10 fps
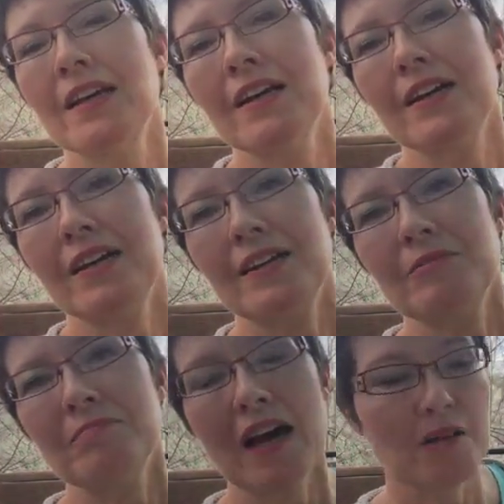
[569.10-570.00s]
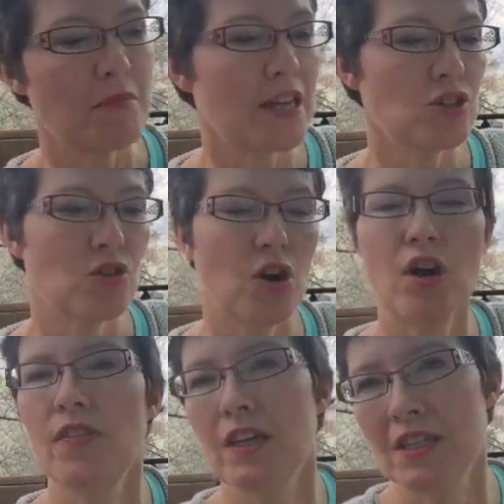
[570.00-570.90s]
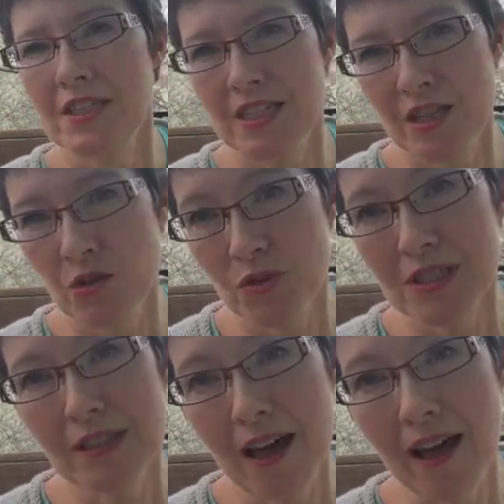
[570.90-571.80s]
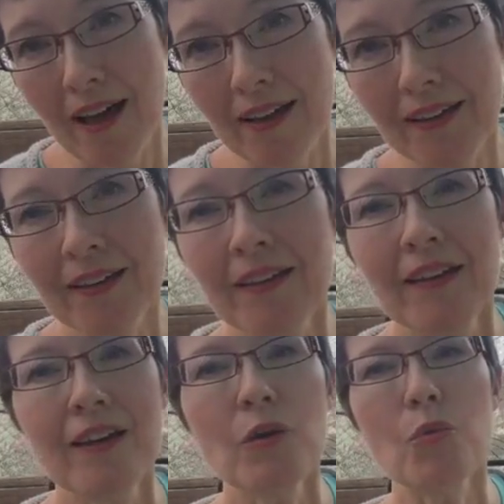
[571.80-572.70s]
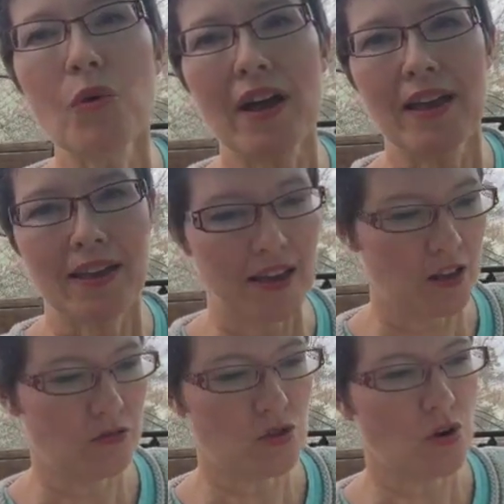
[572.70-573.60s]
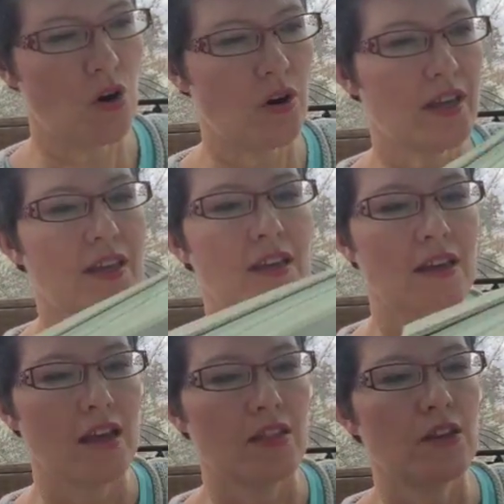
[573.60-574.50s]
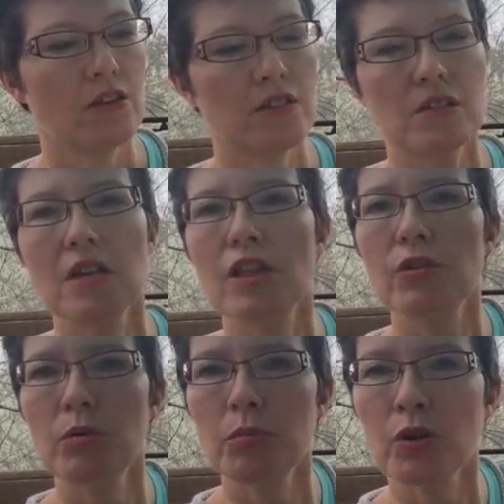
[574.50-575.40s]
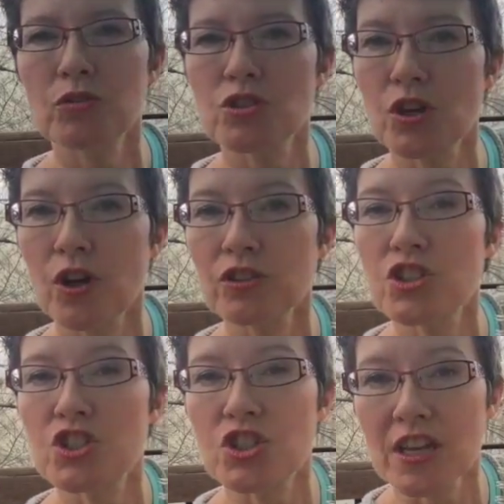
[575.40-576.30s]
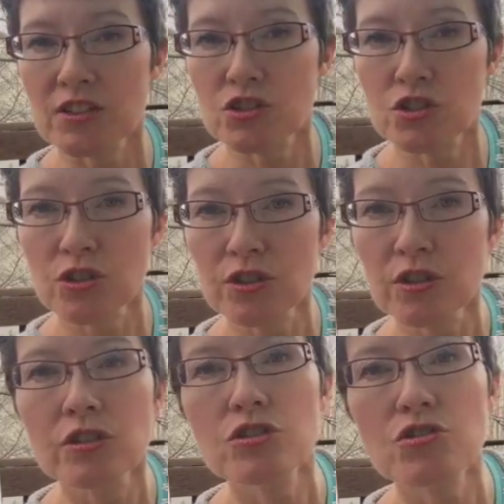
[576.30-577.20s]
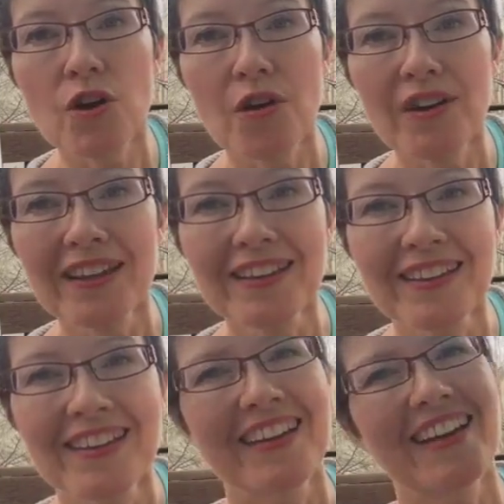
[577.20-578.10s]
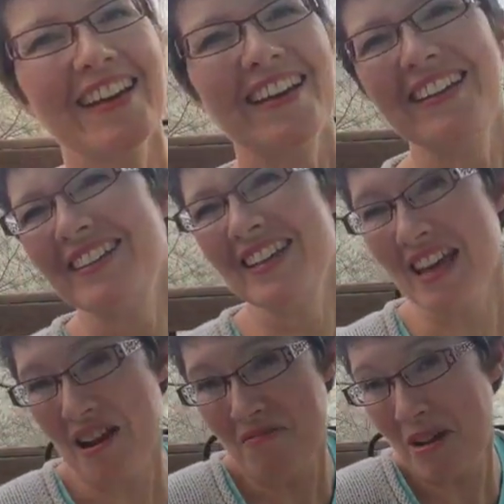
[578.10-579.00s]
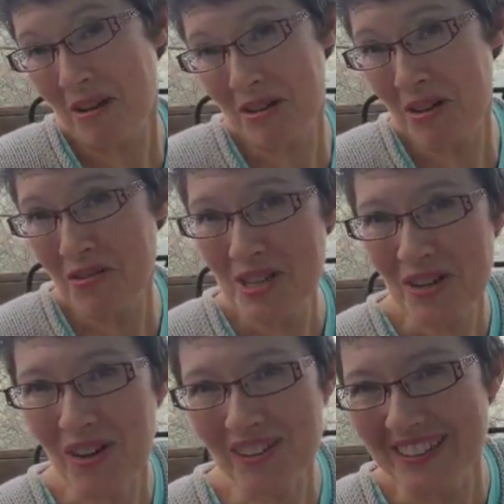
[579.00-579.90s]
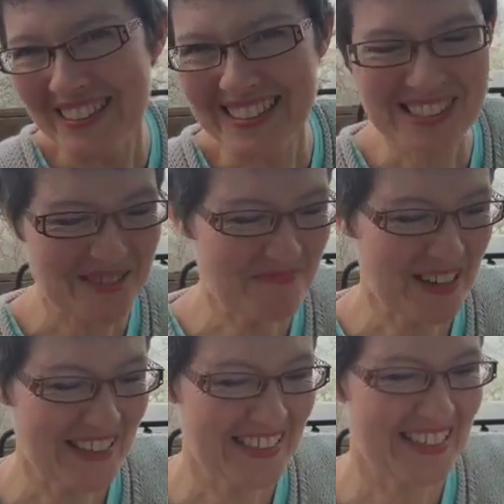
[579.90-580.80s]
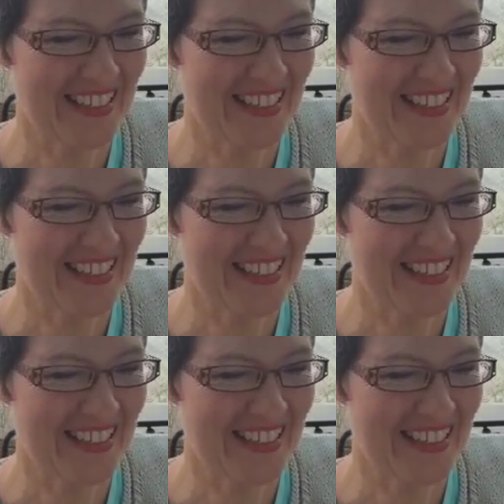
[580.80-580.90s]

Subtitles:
I major on the continuous line way of drawing. There is another approach called gesture drawing, and again, I'm not going to go into all of this, but